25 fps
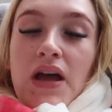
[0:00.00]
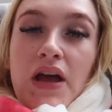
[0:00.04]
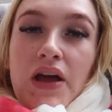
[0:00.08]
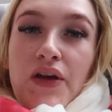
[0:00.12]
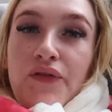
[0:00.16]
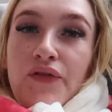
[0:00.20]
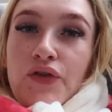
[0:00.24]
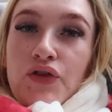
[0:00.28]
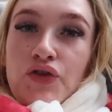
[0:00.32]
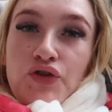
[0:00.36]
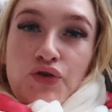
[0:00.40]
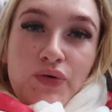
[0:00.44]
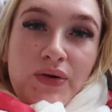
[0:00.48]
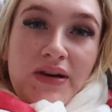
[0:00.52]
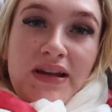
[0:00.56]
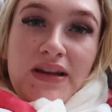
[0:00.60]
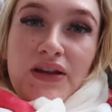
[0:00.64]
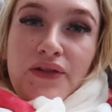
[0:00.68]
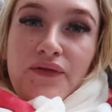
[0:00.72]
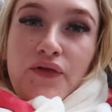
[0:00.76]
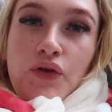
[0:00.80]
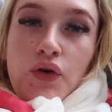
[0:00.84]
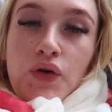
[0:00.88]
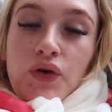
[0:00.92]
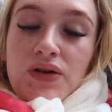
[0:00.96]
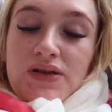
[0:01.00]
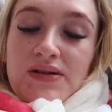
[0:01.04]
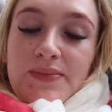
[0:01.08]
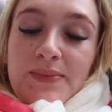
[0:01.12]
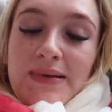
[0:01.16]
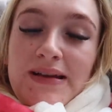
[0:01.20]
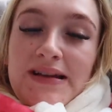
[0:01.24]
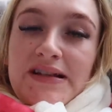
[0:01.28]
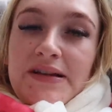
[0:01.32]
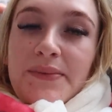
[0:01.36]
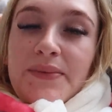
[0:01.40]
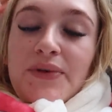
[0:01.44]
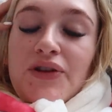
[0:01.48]
If you're enjoying the vlogs,
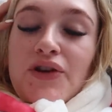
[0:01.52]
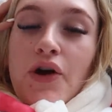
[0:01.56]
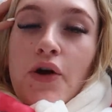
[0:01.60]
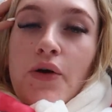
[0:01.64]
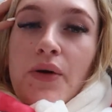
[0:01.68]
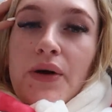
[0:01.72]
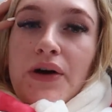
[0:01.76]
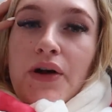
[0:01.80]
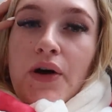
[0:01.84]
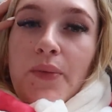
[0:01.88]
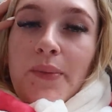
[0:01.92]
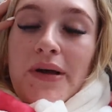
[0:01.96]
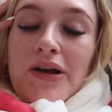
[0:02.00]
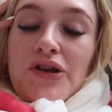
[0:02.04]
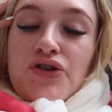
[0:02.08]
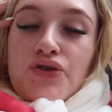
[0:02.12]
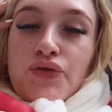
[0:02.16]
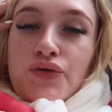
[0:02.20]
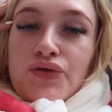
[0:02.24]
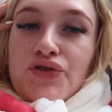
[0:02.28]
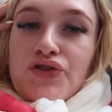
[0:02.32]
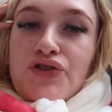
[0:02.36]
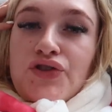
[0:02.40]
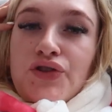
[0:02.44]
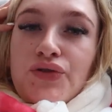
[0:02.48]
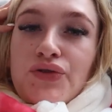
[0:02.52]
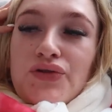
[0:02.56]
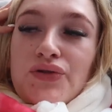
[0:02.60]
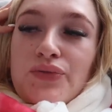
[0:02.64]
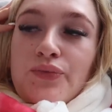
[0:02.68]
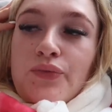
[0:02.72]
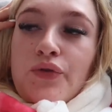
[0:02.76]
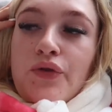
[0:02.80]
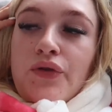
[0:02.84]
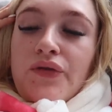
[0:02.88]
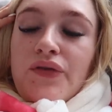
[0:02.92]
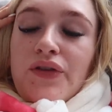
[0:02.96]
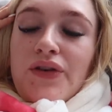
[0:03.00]
please let me know and I'll make sure to do
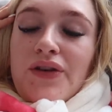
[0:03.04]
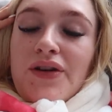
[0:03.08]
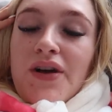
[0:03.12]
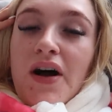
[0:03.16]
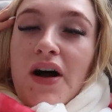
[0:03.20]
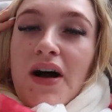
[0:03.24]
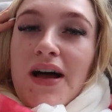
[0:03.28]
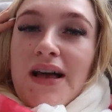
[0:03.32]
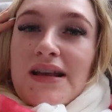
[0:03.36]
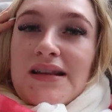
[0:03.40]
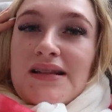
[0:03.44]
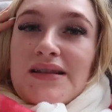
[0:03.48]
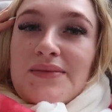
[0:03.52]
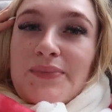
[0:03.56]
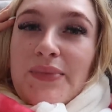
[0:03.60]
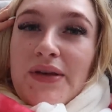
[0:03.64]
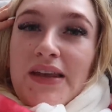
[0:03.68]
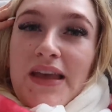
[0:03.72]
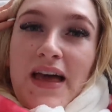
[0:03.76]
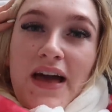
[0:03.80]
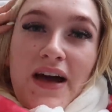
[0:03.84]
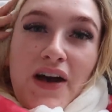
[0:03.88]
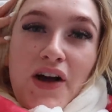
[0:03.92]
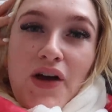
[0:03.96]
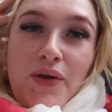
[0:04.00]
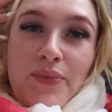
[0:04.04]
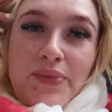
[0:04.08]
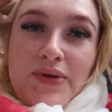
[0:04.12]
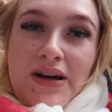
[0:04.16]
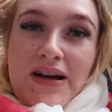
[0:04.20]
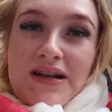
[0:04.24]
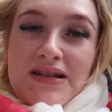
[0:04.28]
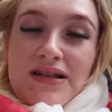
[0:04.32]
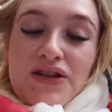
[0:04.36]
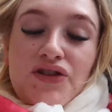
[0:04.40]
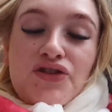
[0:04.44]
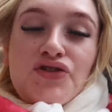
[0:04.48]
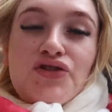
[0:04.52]
some more for you guys. But yeah, I hope you
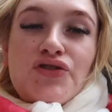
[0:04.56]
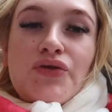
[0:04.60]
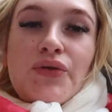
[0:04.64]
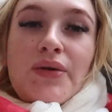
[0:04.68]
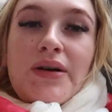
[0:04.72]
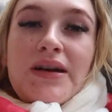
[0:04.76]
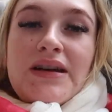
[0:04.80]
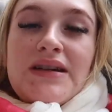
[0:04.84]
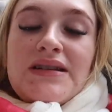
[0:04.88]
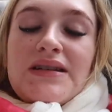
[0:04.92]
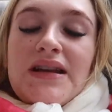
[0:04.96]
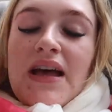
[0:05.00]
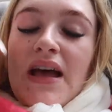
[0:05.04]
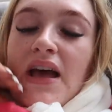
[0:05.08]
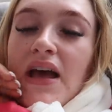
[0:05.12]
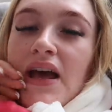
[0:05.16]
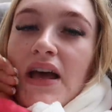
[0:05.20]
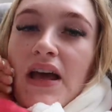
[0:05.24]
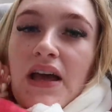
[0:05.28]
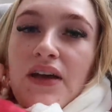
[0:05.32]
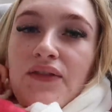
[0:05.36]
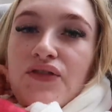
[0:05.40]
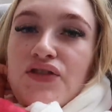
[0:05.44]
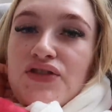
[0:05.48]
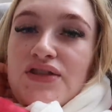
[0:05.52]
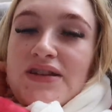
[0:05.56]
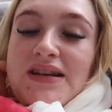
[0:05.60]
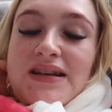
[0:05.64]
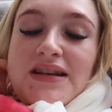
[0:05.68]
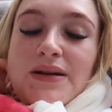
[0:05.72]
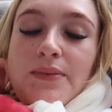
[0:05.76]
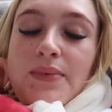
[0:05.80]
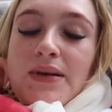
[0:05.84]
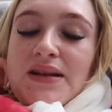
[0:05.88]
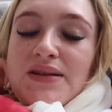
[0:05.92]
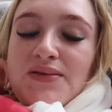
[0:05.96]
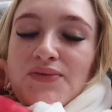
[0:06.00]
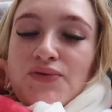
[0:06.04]
guys enjoyed. If you
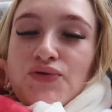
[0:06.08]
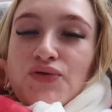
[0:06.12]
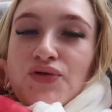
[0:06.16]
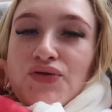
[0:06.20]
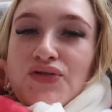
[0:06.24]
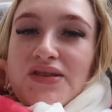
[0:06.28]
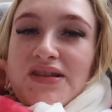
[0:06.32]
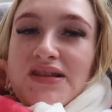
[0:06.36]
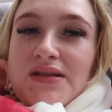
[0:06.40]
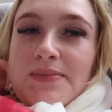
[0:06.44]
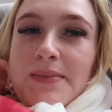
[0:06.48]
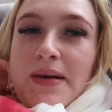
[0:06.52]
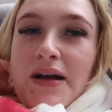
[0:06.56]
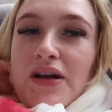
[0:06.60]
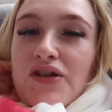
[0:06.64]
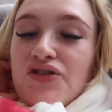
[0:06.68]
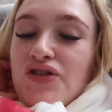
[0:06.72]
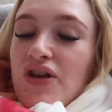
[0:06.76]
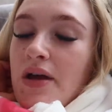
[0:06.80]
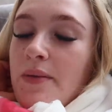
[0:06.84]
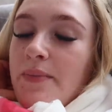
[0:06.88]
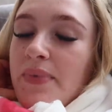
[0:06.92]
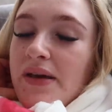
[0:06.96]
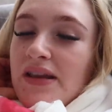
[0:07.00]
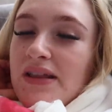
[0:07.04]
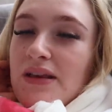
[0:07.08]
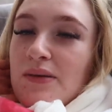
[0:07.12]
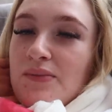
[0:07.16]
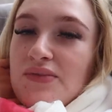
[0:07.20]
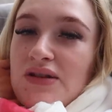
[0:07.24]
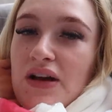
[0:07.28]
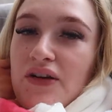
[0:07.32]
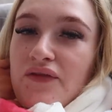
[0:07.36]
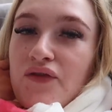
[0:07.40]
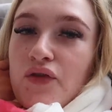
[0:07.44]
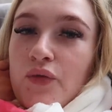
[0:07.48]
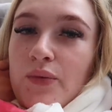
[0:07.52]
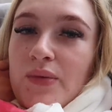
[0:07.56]
did, please make sure to smash a big
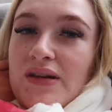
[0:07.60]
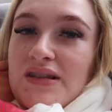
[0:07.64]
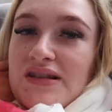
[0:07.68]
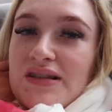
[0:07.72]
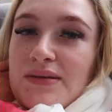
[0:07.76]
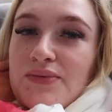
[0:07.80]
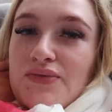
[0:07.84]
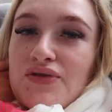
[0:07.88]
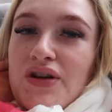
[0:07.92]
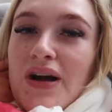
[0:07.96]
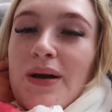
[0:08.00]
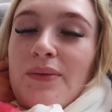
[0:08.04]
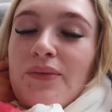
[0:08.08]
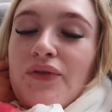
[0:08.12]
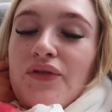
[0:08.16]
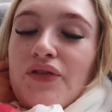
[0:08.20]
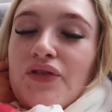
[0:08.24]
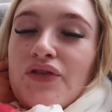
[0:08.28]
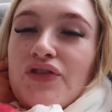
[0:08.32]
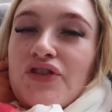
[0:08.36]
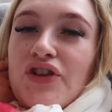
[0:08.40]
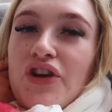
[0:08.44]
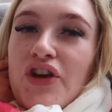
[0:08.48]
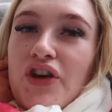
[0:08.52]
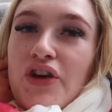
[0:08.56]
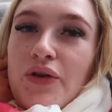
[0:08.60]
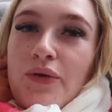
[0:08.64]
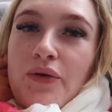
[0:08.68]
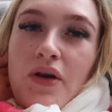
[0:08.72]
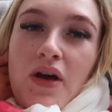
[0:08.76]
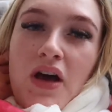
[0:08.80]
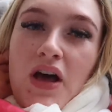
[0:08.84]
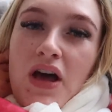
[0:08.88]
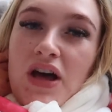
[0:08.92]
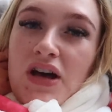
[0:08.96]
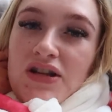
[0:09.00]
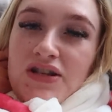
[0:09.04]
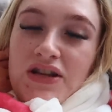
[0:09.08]
thumbs up for me, subscribe if you're new,
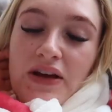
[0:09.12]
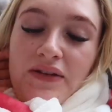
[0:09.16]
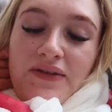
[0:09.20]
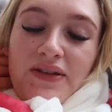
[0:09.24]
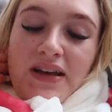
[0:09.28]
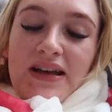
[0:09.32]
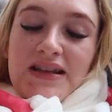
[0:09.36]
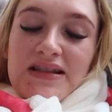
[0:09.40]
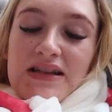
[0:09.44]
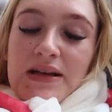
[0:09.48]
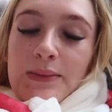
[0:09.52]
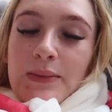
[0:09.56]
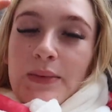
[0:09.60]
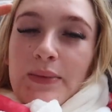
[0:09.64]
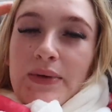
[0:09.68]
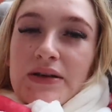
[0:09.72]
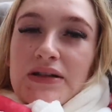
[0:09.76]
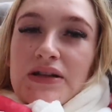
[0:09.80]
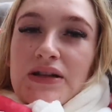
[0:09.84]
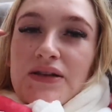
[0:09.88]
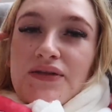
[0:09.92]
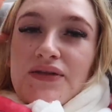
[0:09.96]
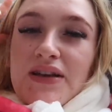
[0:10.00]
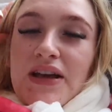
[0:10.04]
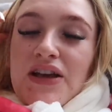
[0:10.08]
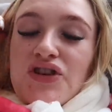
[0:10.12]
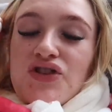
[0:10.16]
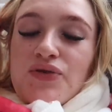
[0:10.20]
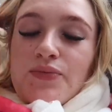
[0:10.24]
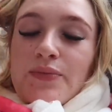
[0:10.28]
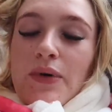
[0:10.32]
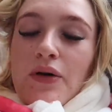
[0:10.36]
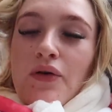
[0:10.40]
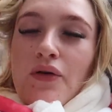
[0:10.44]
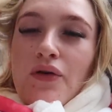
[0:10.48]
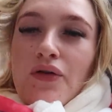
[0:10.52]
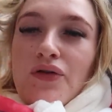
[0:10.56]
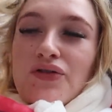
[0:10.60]
don't forget to turn my post
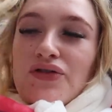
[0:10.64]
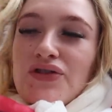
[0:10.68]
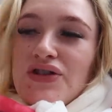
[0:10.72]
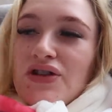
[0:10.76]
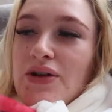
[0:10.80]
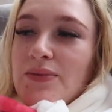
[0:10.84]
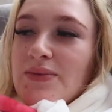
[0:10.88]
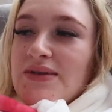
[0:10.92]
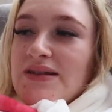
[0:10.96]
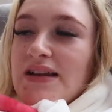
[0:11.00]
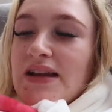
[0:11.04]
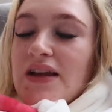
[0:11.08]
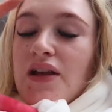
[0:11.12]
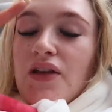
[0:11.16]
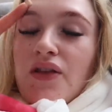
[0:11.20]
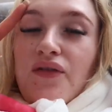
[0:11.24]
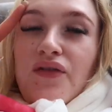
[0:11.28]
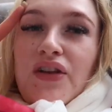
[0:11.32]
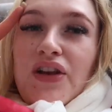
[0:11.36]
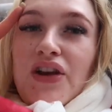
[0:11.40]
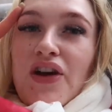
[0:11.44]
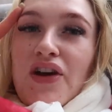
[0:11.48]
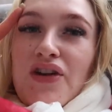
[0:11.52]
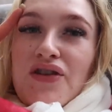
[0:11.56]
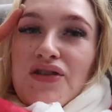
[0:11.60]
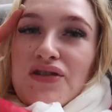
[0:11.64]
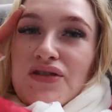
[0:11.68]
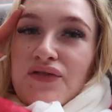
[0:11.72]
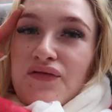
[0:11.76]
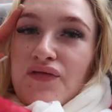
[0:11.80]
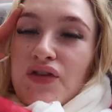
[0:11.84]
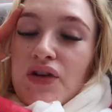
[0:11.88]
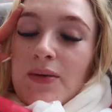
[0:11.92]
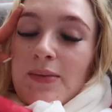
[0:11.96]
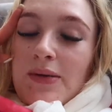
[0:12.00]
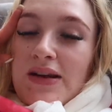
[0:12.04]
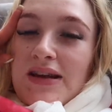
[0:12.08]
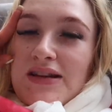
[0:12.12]
notification bell on so you don't miss any of the videos,
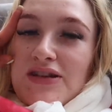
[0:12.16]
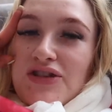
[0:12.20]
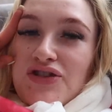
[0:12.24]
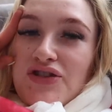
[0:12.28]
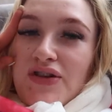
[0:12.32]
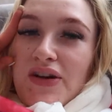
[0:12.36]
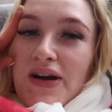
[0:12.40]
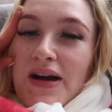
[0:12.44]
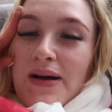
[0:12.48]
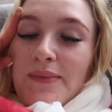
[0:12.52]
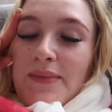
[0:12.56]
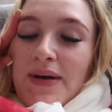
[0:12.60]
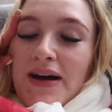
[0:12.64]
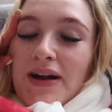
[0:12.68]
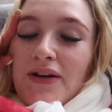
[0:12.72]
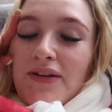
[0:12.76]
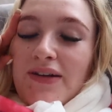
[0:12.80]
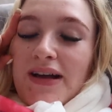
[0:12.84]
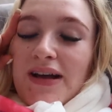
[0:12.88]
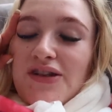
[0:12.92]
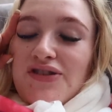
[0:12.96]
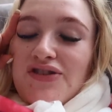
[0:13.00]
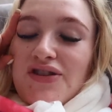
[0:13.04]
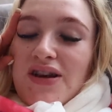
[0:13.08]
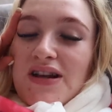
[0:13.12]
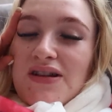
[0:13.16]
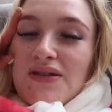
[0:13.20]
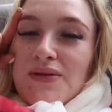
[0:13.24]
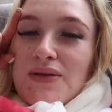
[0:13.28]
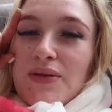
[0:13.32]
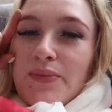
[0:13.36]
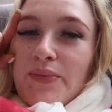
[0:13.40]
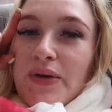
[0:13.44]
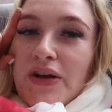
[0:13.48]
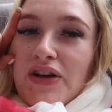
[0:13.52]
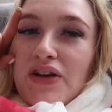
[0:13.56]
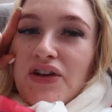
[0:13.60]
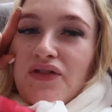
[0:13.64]
follow me on Instagram, and I'll catch you guys
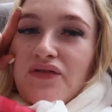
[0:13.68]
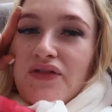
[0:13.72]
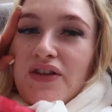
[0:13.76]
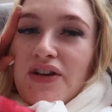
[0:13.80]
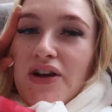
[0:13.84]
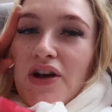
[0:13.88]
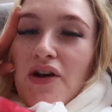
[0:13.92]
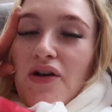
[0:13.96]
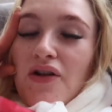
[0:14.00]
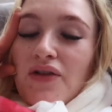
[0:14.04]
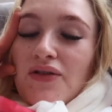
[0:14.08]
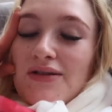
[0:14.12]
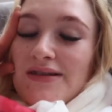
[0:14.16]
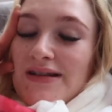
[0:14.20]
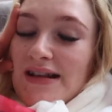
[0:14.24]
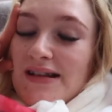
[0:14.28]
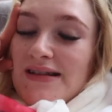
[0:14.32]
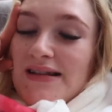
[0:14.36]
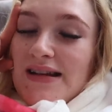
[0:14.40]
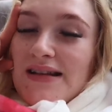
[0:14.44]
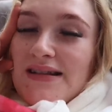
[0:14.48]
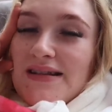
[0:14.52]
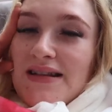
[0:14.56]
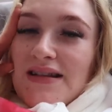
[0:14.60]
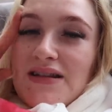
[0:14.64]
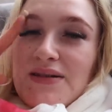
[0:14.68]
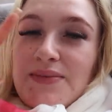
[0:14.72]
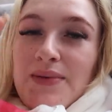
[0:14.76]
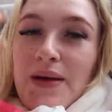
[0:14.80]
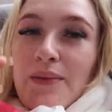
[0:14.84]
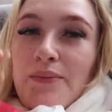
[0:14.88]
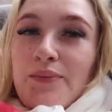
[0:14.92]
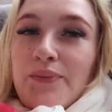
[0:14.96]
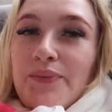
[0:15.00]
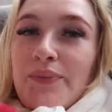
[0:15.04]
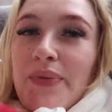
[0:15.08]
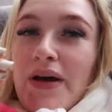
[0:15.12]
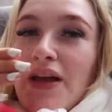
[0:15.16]
with a brand new video on Saturday 6
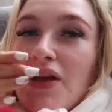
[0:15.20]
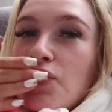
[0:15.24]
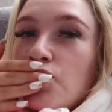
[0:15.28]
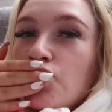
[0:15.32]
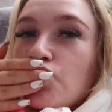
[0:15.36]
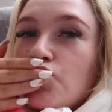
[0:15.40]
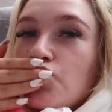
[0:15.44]
p.m. Bye.